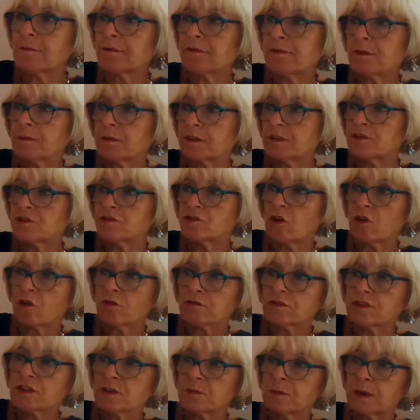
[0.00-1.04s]
from the
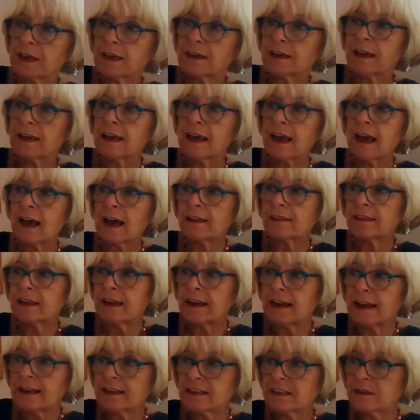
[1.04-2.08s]
strong to the weak, and they
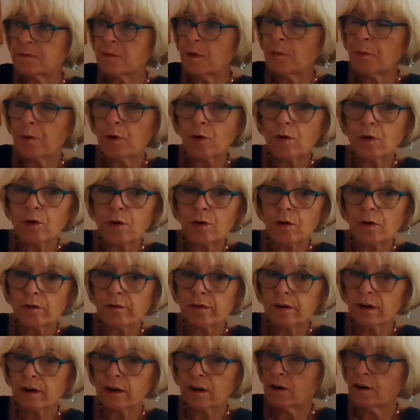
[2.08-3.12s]
lent him a paw or
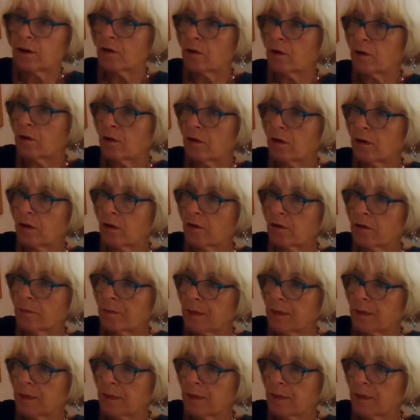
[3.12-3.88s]
a claw or a